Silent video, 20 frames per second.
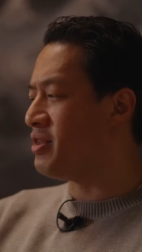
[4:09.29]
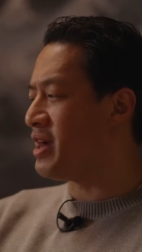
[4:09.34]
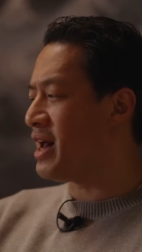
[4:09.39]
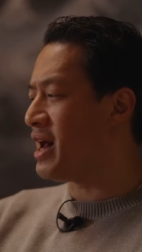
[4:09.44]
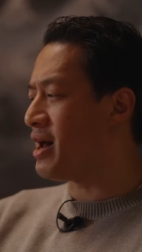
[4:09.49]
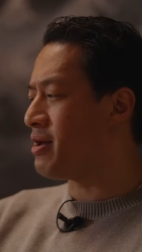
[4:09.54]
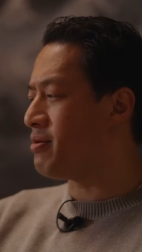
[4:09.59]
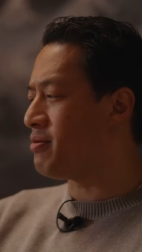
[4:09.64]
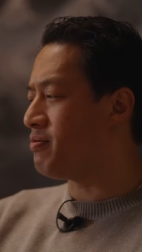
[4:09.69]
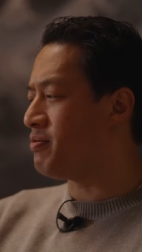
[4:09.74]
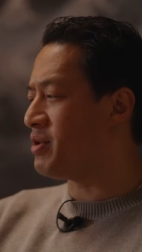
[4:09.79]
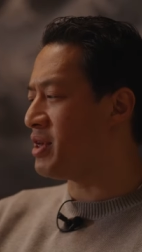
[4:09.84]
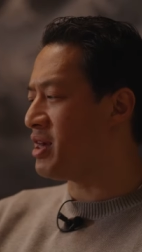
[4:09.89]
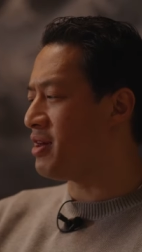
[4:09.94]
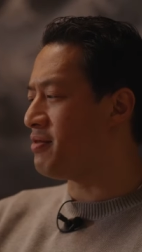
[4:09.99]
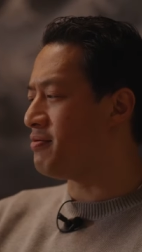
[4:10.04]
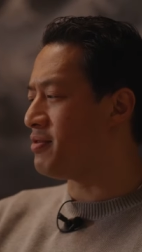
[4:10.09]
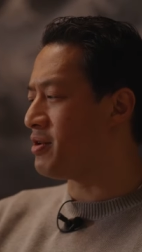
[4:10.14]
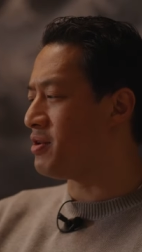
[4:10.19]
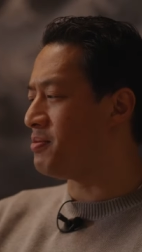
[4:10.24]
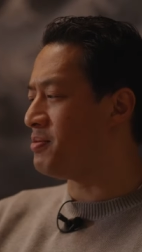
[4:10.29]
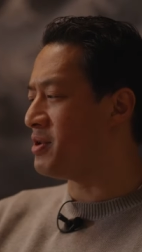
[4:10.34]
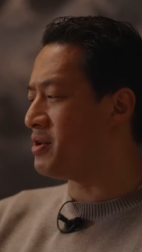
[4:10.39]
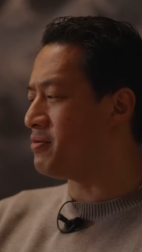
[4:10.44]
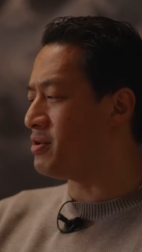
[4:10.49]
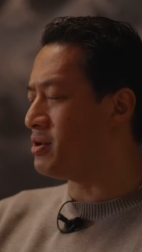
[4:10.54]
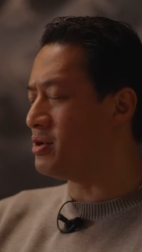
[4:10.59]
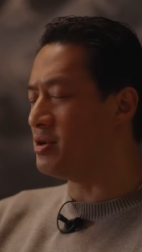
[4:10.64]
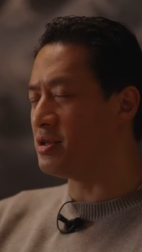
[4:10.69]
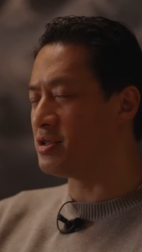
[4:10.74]
that became very
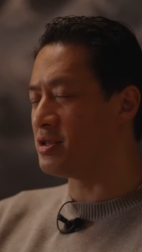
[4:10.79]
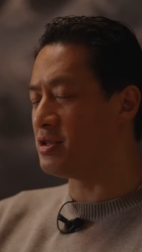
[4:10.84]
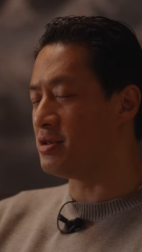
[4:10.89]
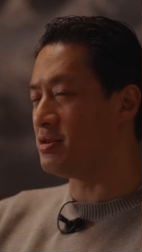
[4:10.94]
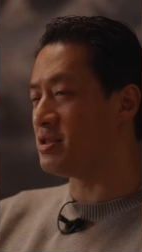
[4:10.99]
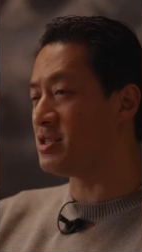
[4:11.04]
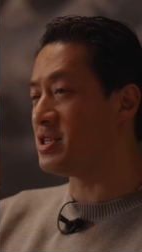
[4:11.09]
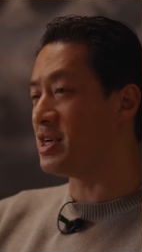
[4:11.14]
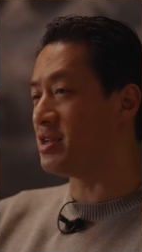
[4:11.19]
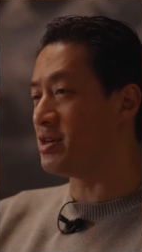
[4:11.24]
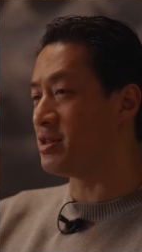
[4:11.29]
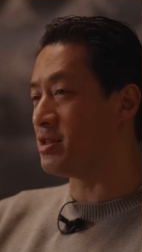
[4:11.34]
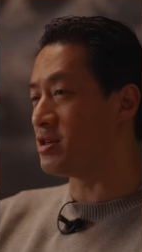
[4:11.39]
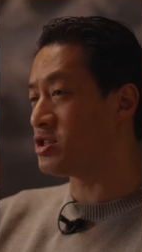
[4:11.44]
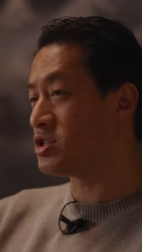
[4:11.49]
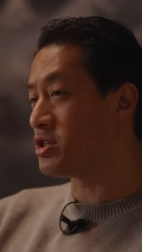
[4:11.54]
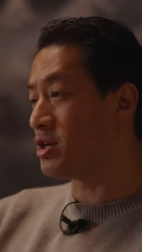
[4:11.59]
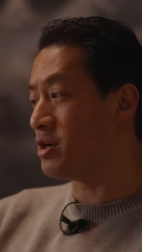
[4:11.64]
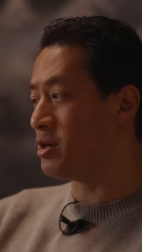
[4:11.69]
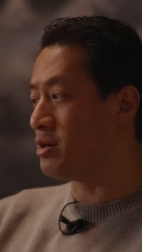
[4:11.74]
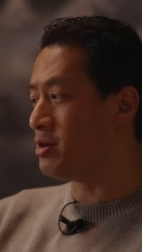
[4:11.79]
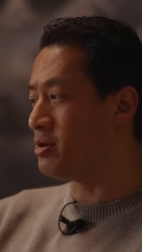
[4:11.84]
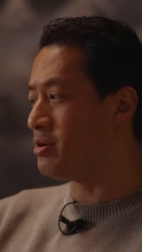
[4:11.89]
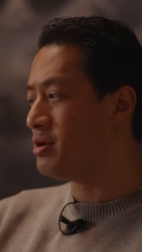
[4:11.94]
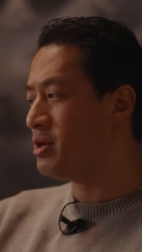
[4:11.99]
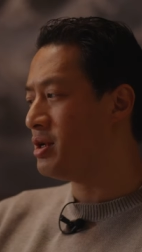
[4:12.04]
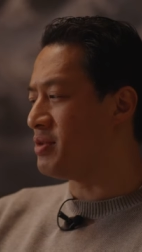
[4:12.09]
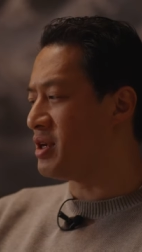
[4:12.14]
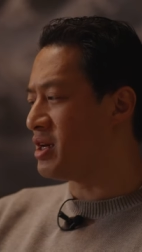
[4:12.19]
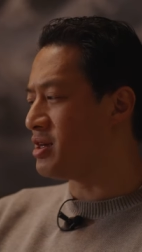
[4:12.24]
pivotal to selling the show
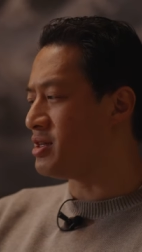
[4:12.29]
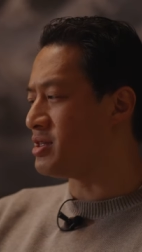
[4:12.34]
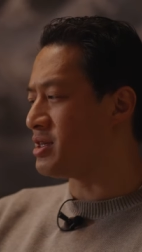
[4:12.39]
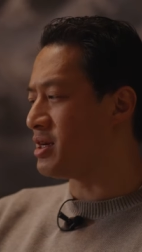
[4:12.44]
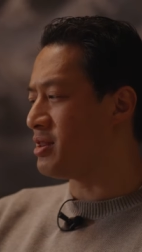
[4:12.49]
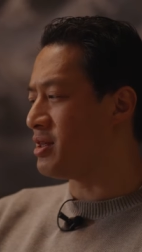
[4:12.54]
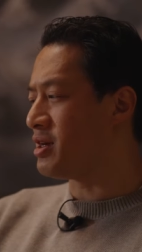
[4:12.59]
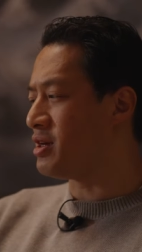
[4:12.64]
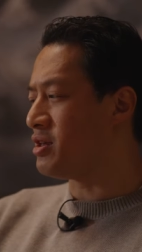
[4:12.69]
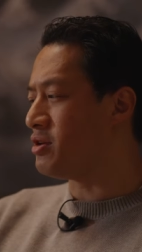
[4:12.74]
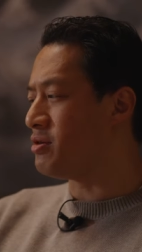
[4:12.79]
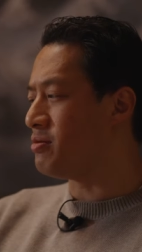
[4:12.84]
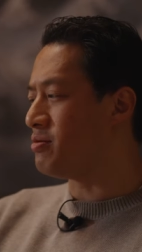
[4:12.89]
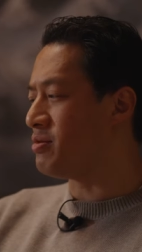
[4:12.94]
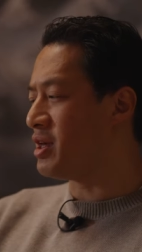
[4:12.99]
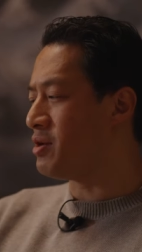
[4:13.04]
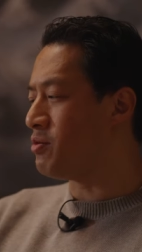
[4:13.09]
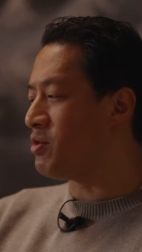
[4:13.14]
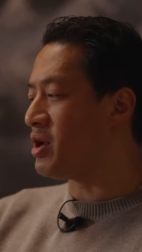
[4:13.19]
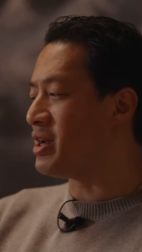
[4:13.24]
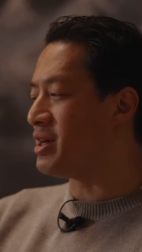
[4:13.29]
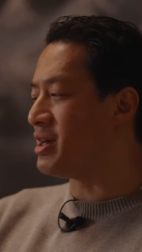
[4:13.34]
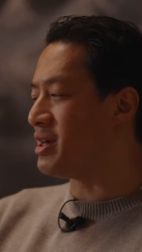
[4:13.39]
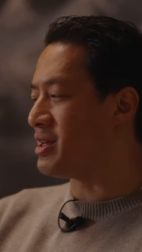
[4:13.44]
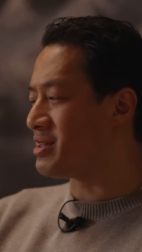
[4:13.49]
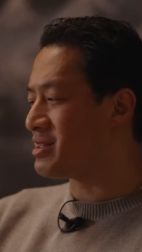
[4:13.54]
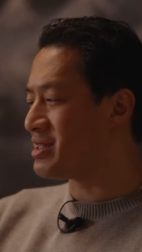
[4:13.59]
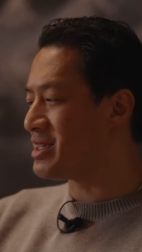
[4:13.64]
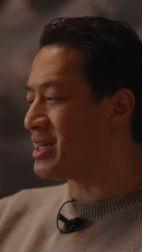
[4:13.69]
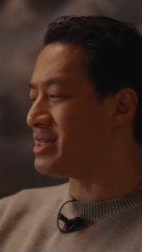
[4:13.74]
because I think you, they want to get
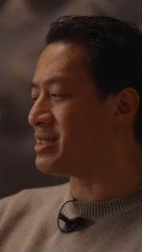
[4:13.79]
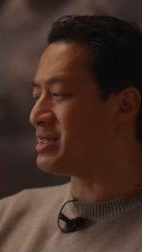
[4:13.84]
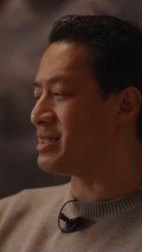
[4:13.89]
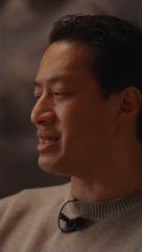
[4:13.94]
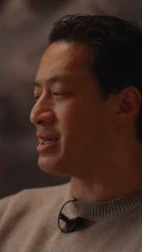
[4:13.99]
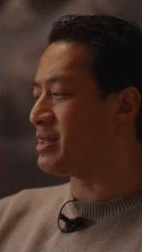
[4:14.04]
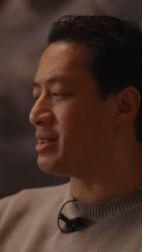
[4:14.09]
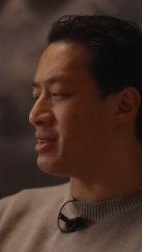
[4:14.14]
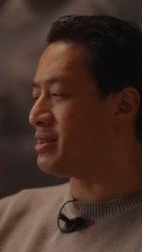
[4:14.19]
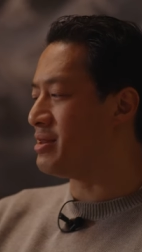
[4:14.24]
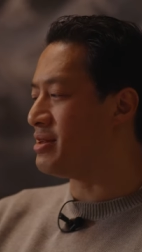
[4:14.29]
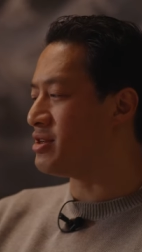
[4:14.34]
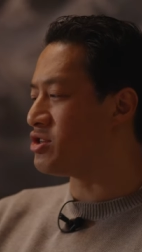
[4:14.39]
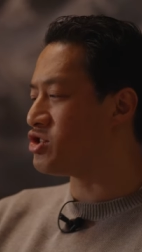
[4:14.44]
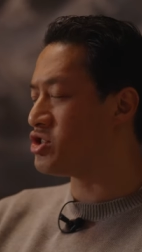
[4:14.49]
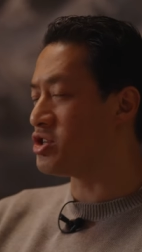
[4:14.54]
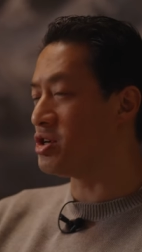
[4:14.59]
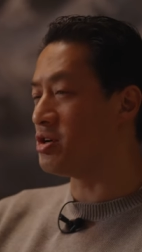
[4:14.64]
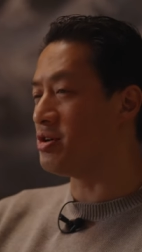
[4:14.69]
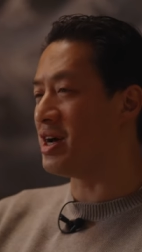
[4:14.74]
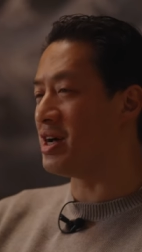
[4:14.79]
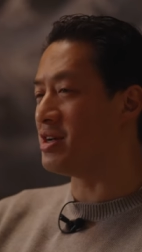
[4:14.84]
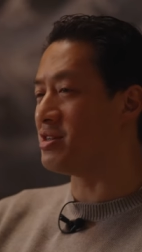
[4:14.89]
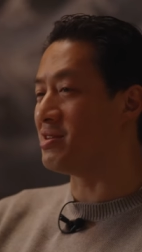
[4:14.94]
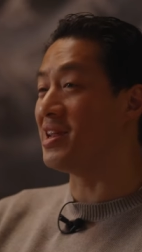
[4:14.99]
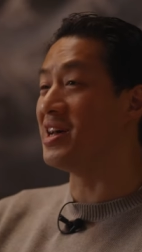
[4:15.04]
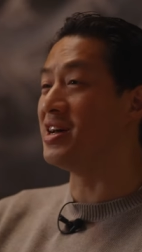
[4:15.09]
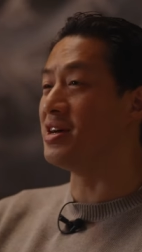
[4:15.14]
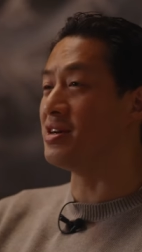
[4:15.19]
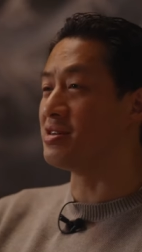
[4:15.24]
a sense that this show has
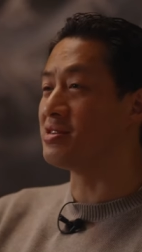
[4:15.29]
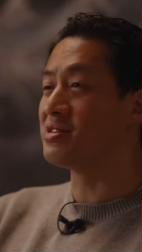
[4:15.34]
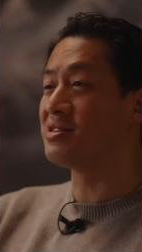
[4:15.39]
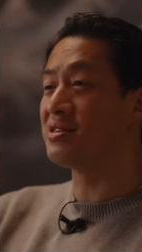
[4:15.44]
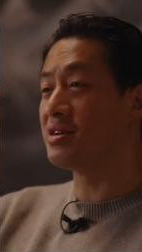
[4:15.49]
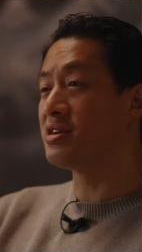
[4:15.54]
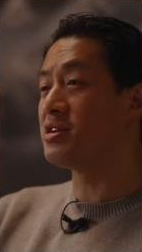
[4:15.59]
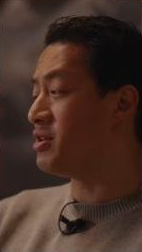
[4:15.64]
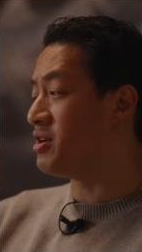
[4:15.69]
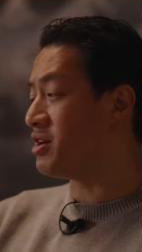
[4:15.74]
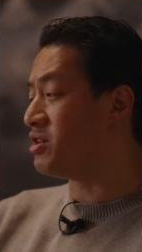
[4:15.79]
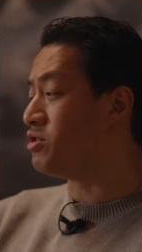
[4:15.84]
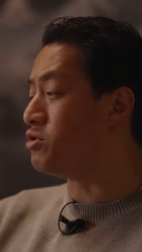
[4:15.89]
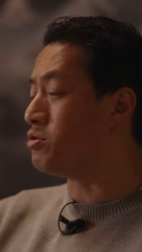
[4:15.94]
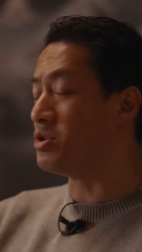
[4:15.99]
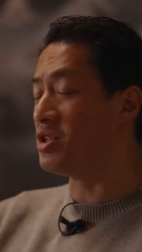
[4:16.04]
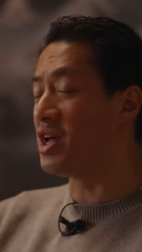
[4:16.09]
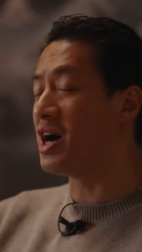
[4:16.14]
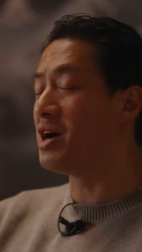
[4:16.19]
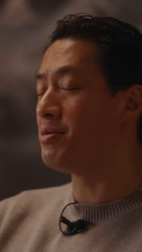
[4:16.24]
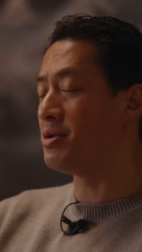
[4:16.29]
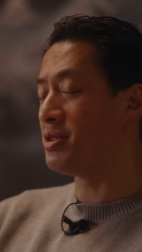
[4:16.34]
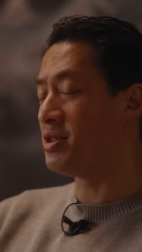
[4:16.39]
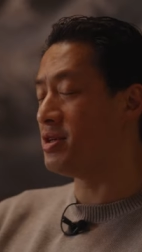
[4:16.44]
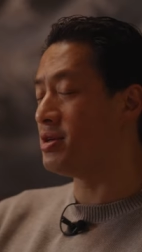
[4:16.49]
legs and it, you can do a lot with